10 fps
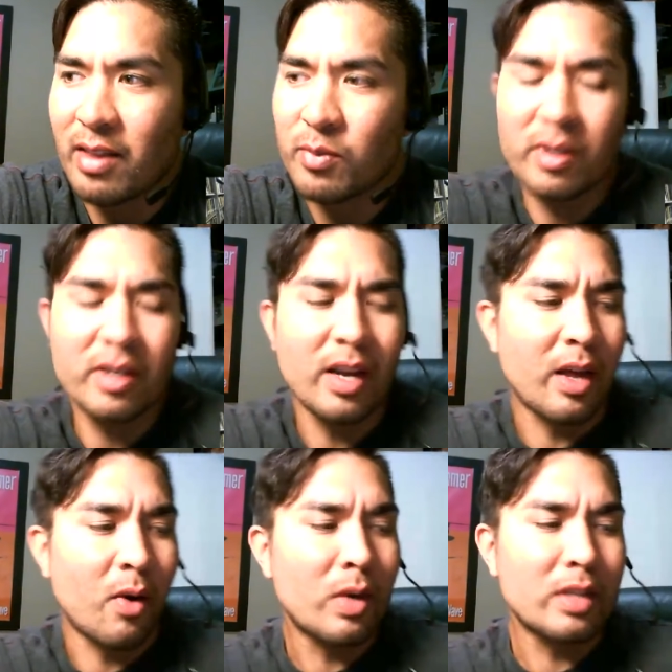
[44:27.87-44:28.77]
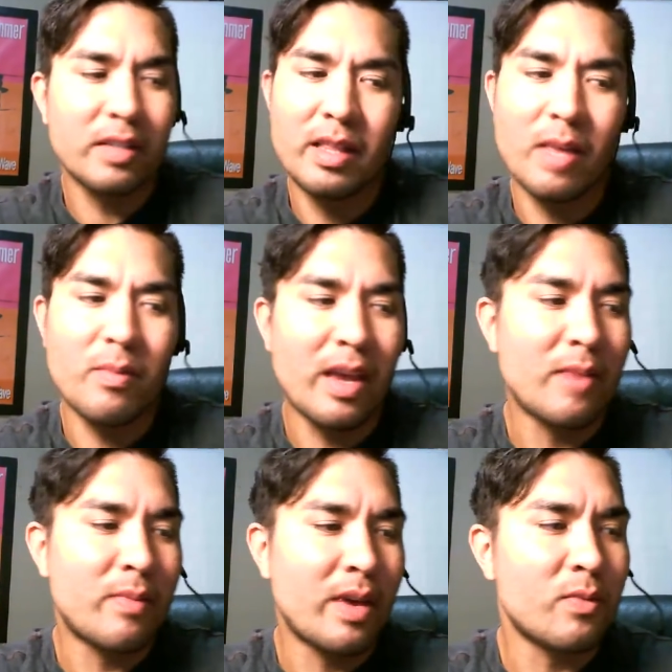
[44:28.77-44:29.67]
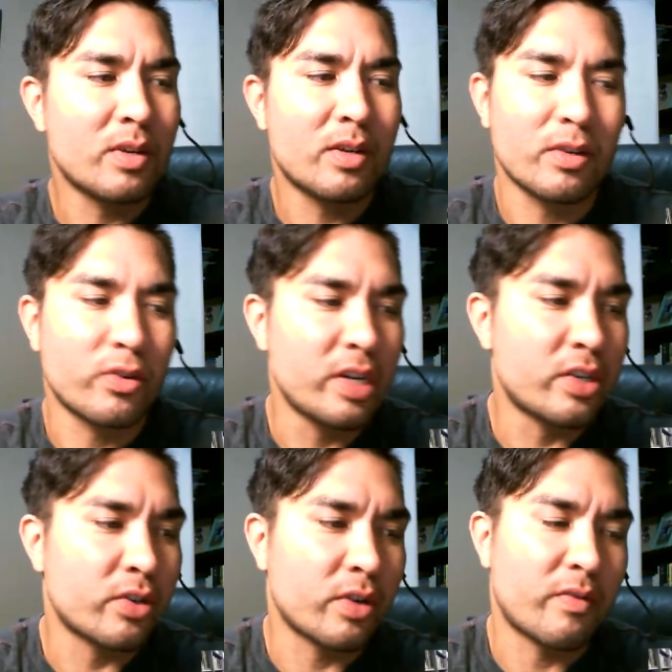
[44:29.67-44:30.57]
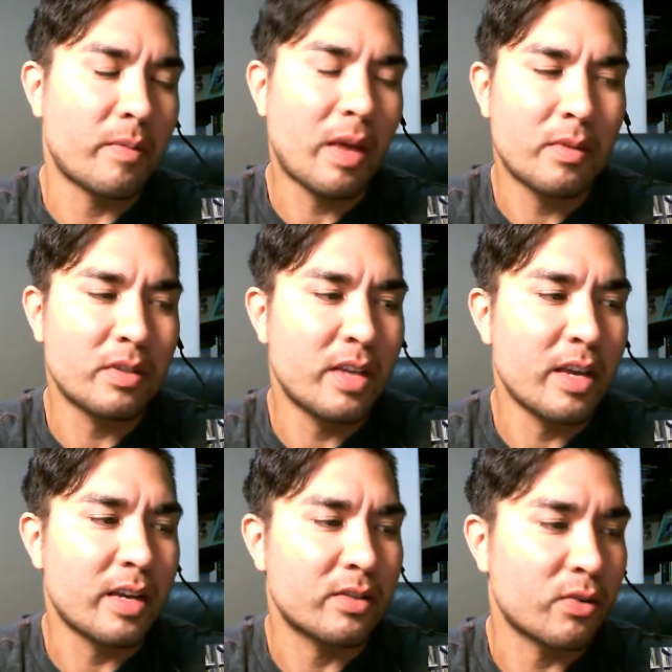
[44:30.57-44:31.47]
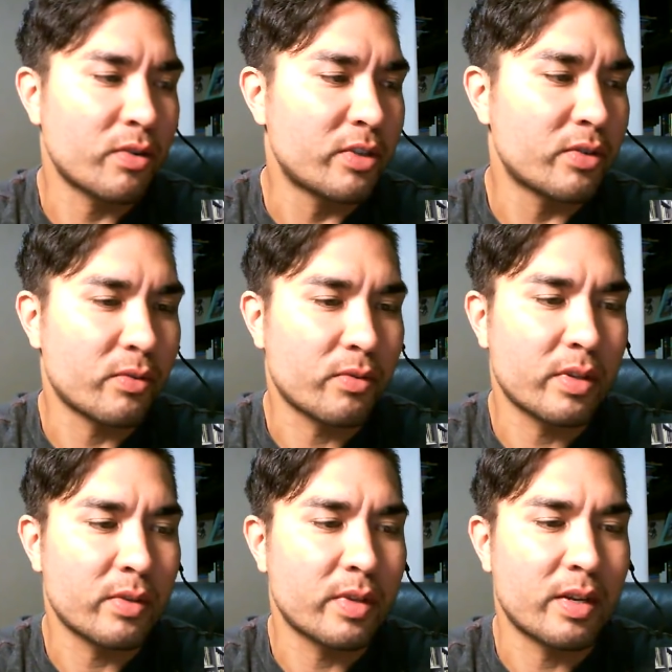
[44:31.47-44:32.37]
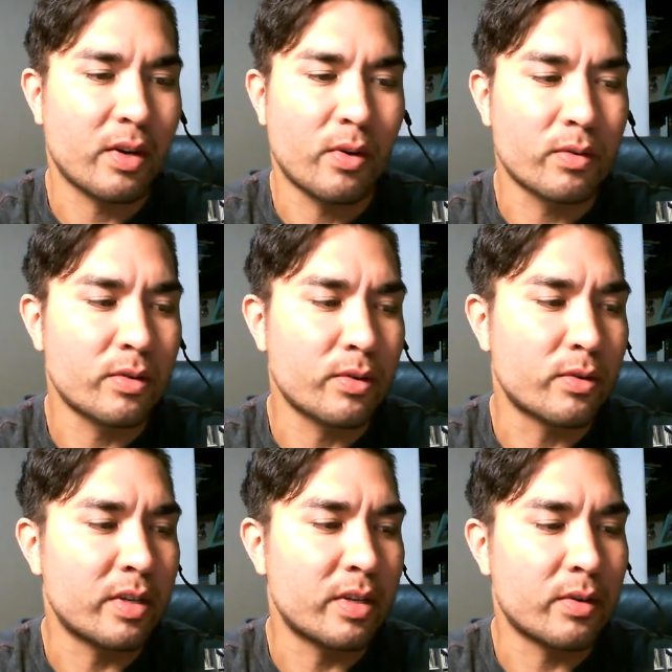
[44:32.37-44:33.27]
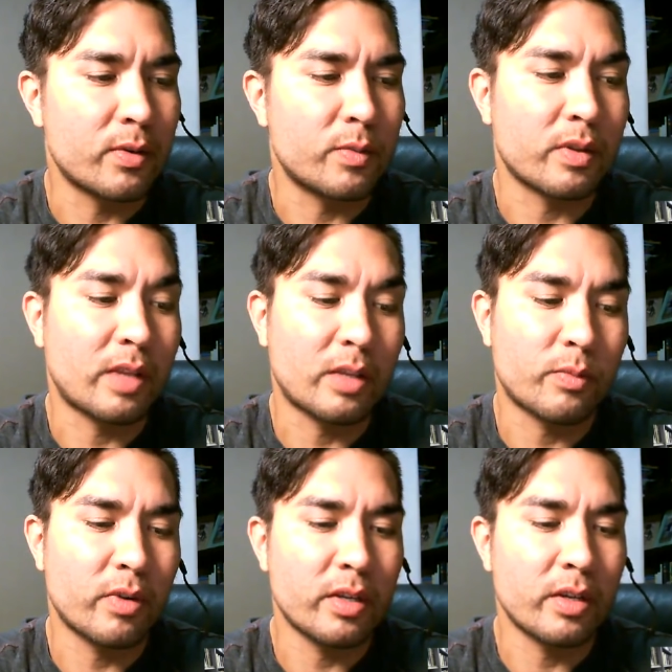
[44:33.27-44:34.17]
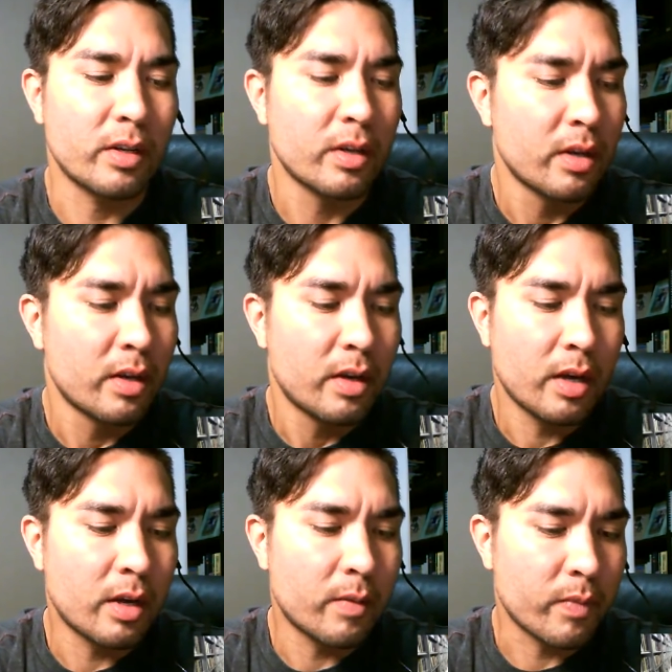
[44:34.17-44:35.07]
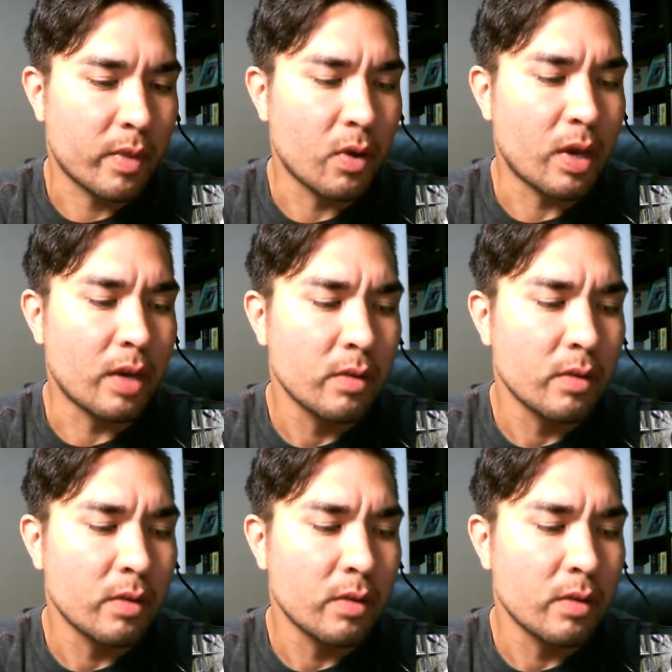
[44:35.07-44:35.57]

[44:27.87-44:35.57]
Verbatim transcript: It's pretty good. I want to say they made, he made one called Creature, if I'm not mistaken. So Creature's a really, really old school Dean Koontz book. That's pretty good. Um, okay.